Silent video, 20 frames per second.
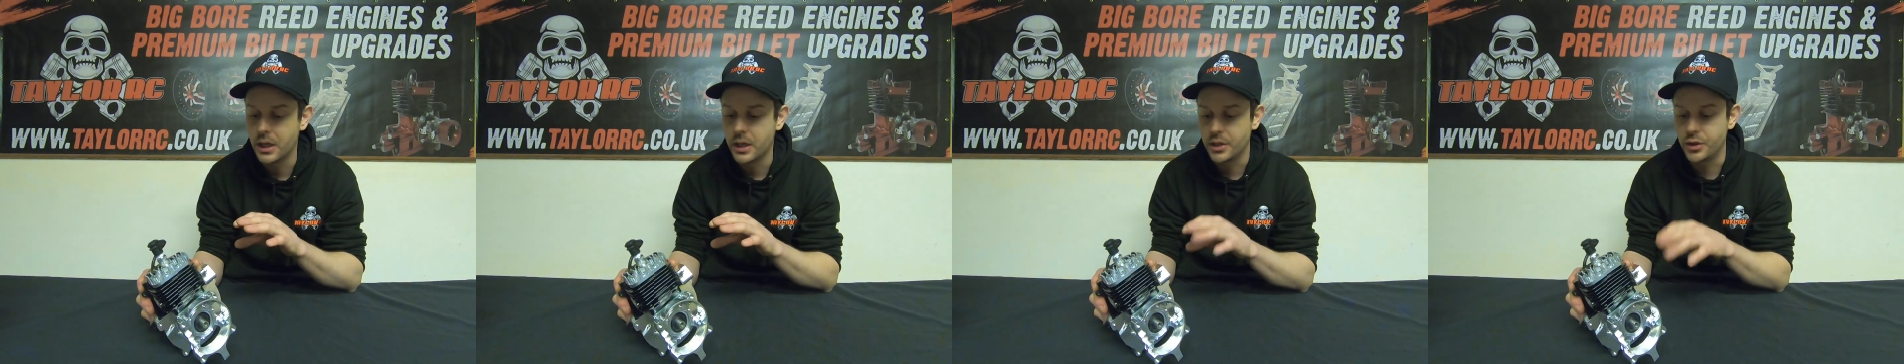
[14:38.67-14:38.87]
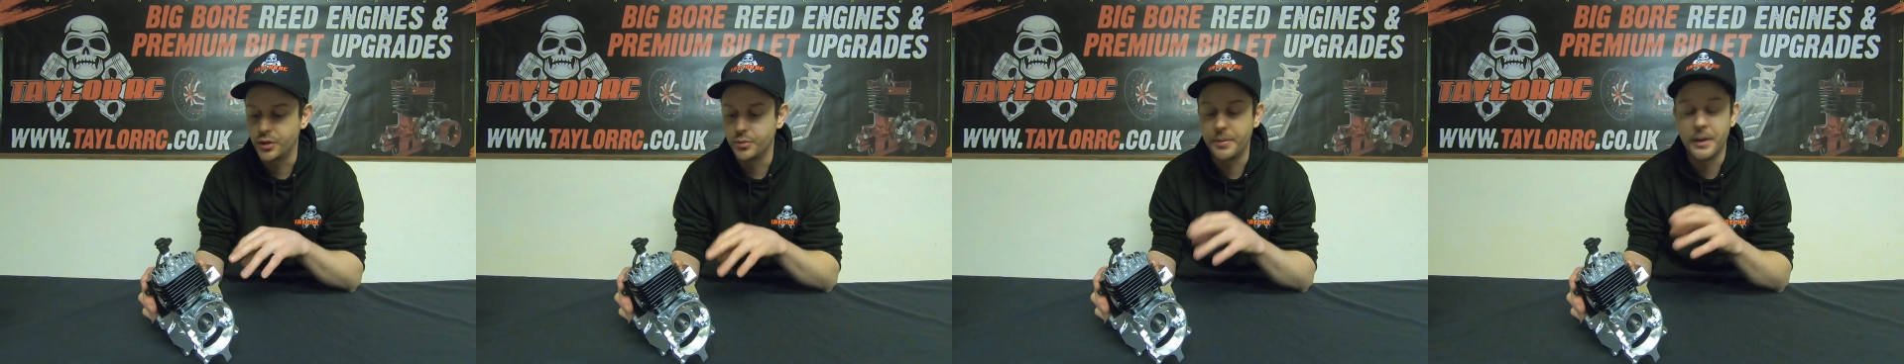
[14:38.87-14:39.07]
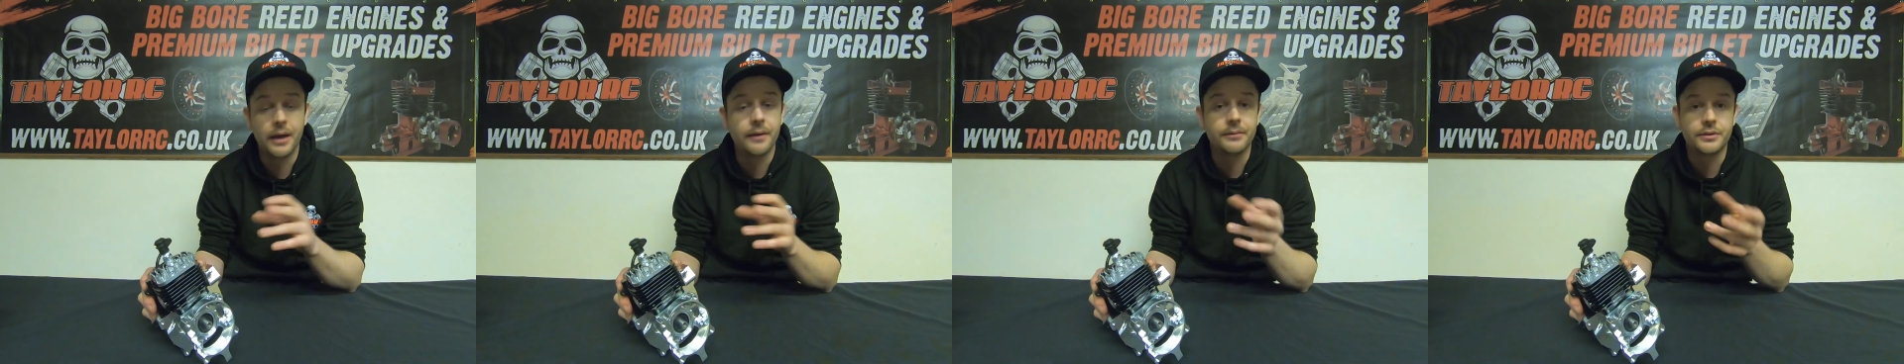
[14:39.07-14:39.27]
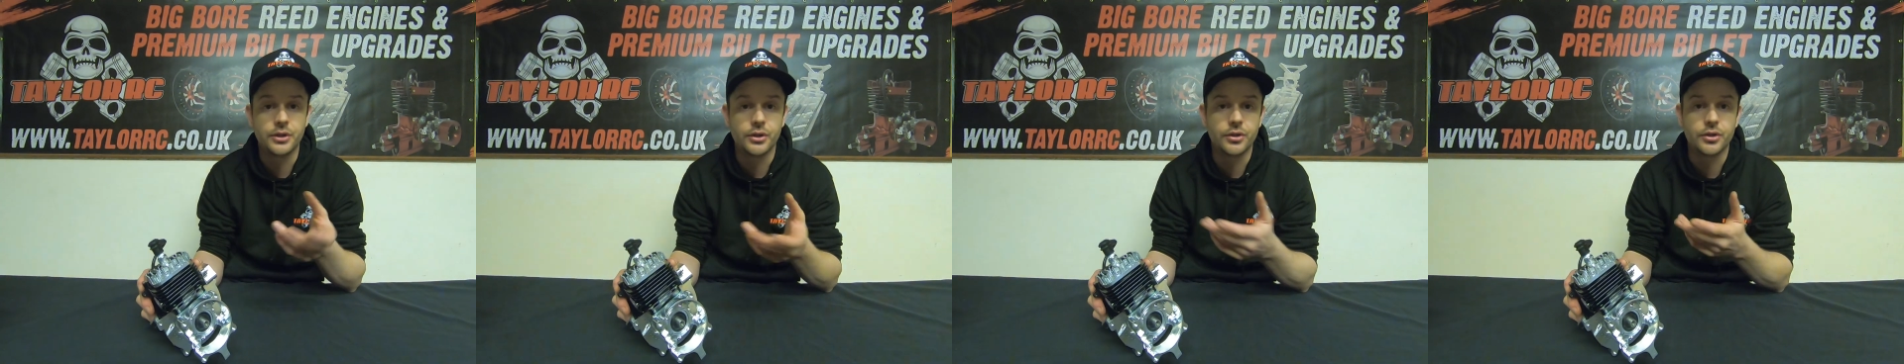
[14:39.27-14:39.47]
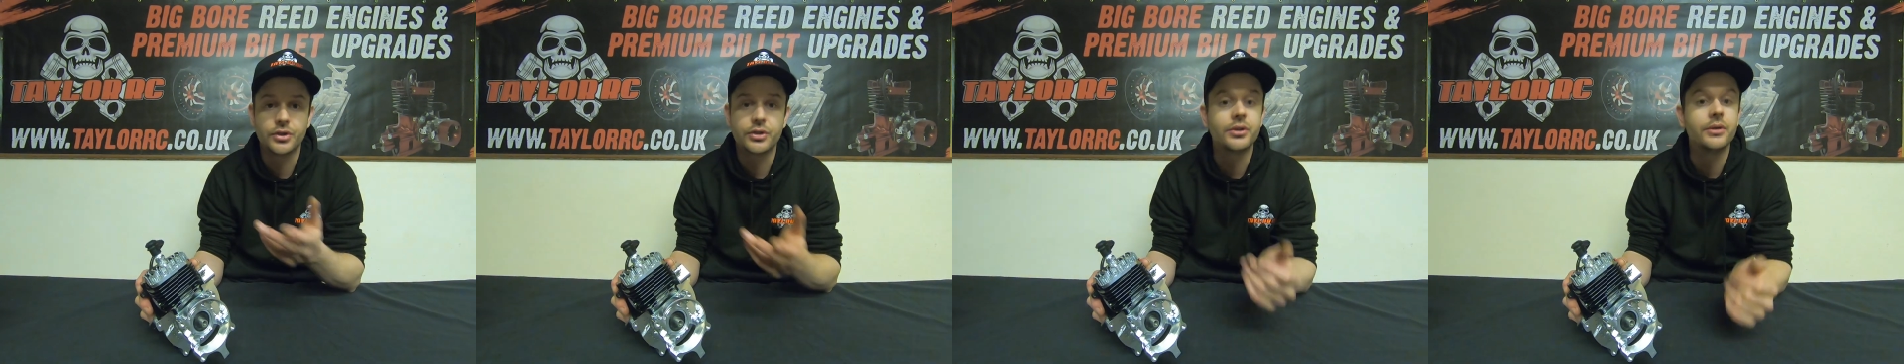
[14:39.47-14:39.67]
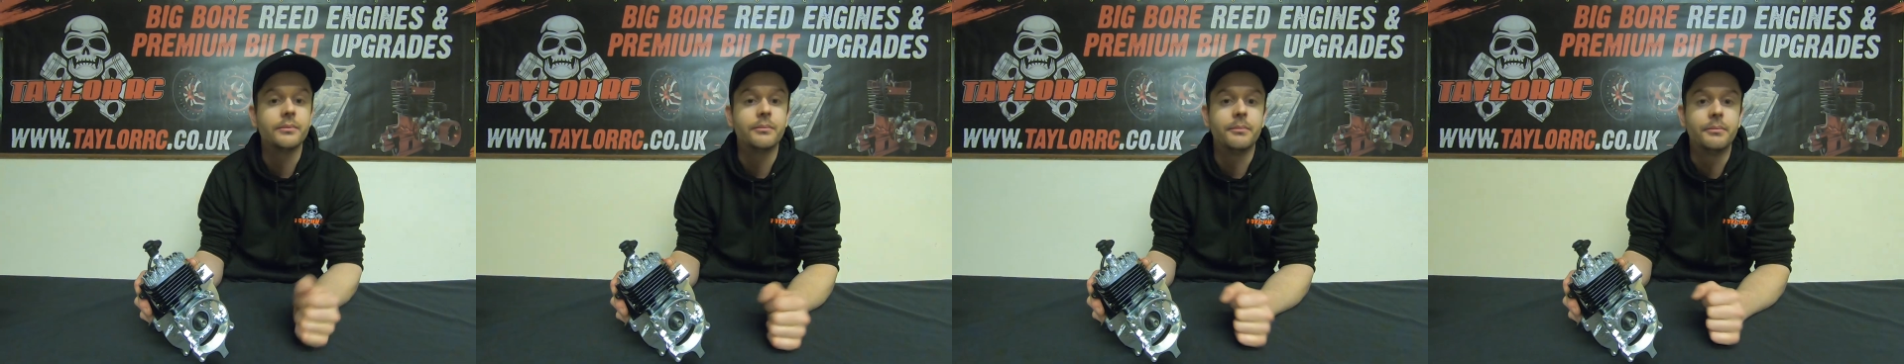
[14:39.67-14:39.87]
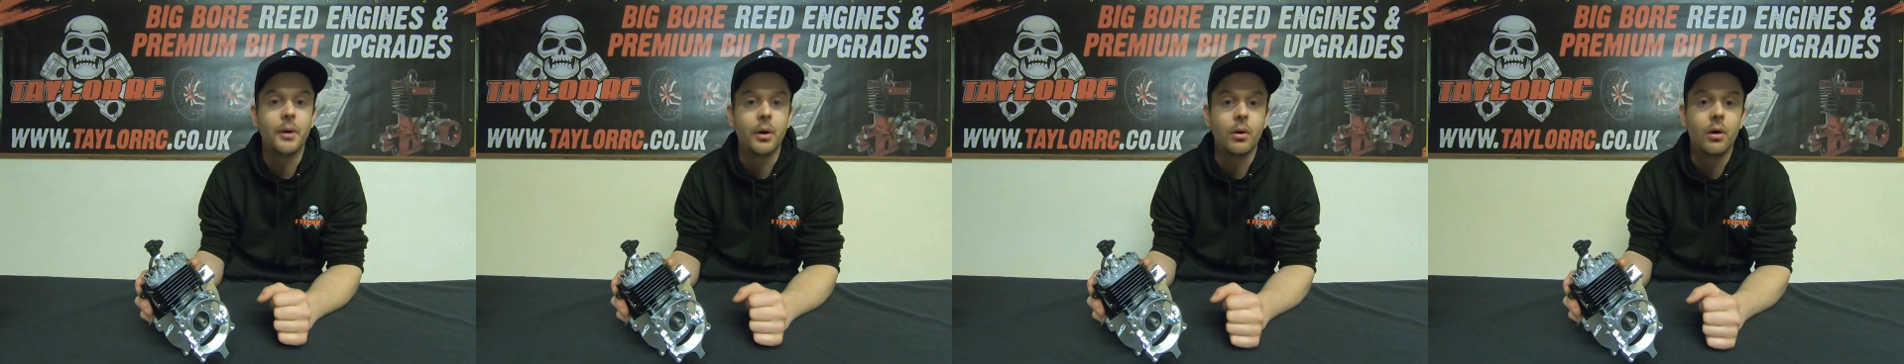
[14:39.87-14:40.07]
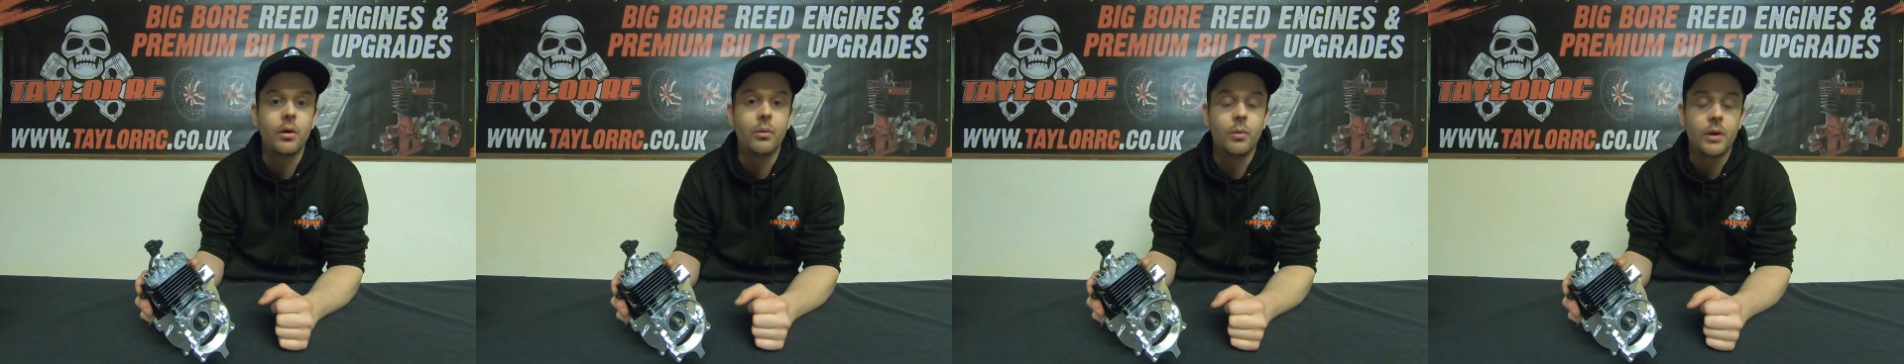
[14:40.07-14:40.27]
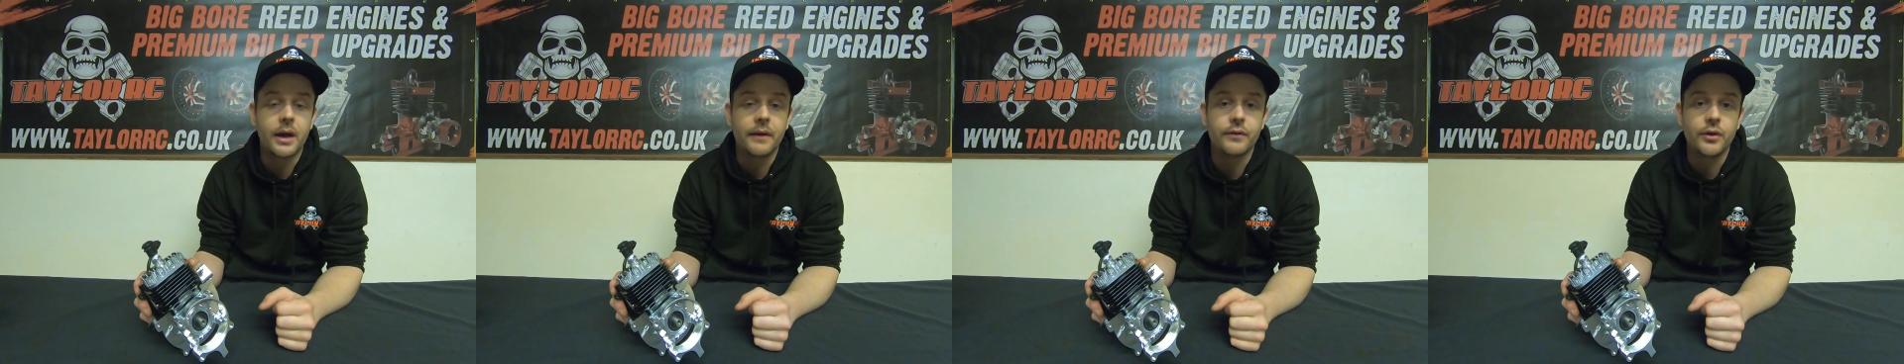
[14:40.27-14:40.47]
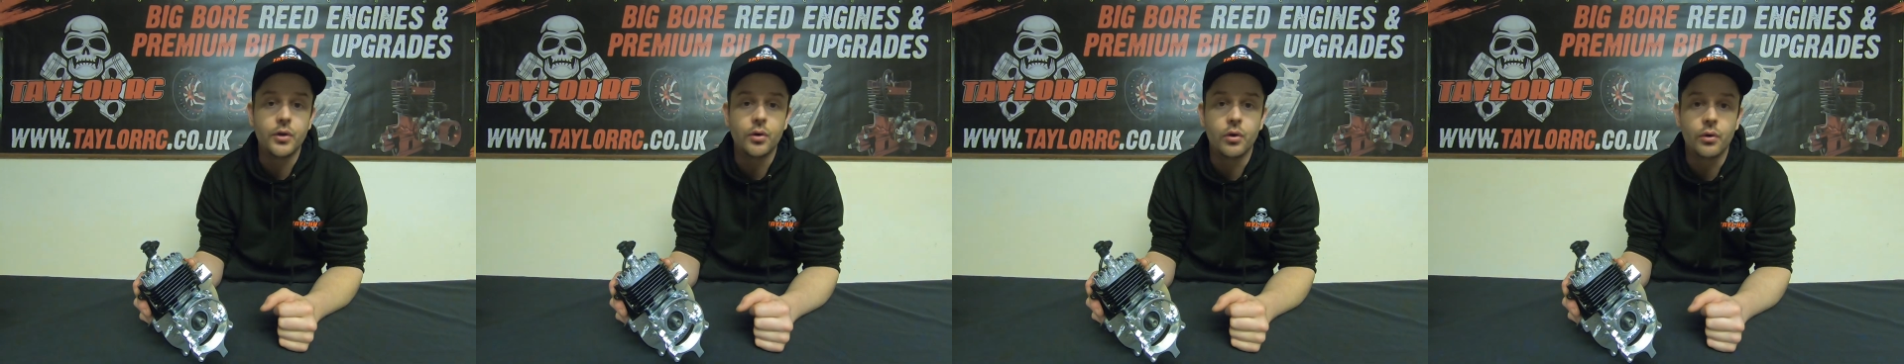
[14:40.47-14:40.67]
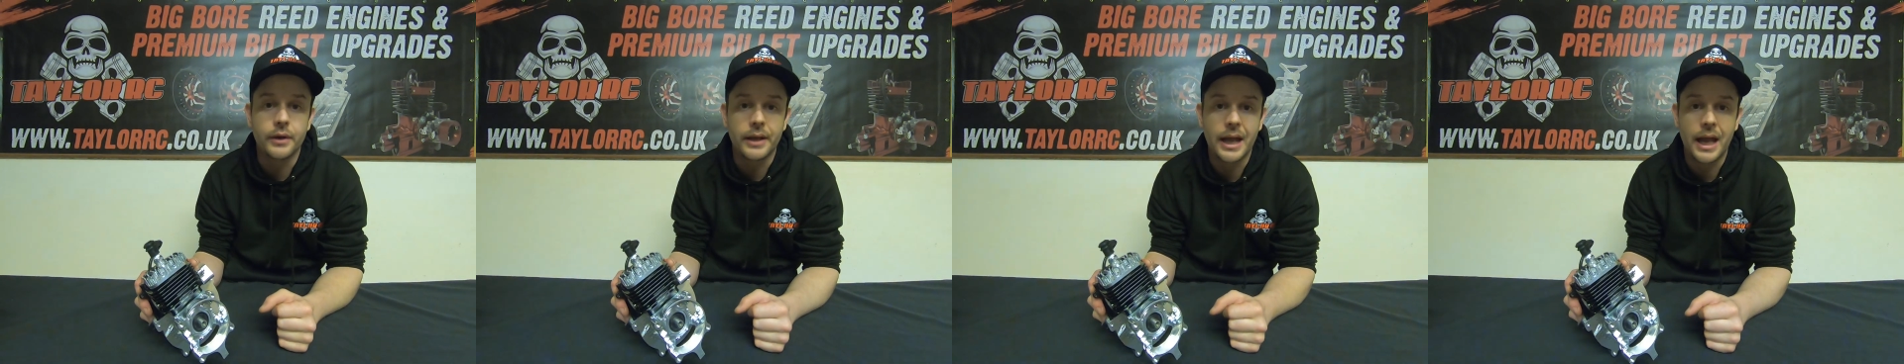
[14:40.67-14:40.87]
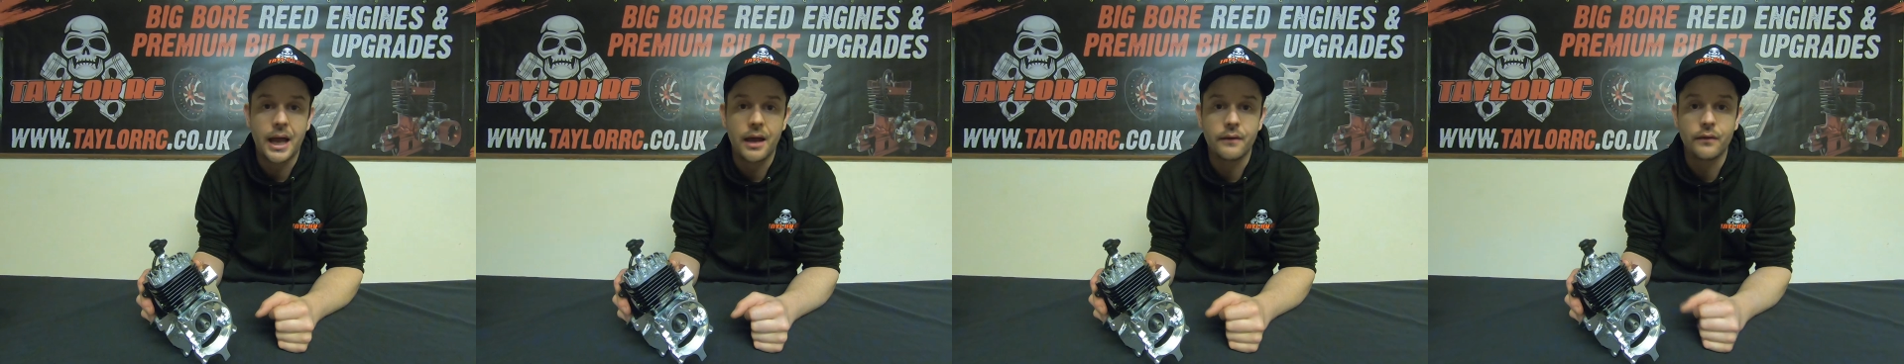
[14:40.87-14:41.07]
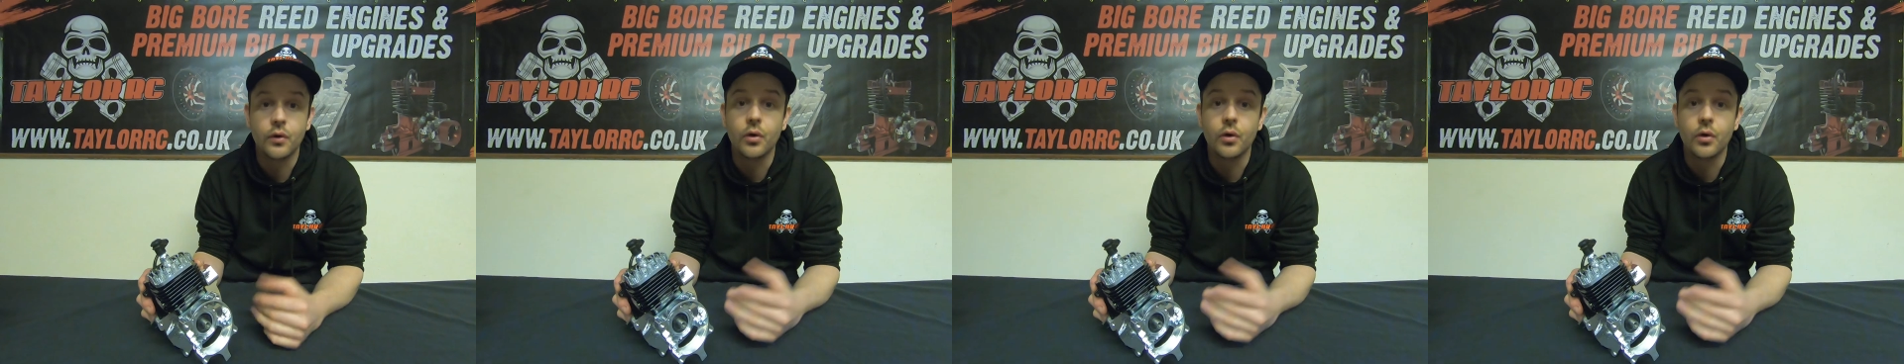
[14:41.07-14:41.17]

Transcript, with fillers: you'll be able to just bolt on whatever you already have,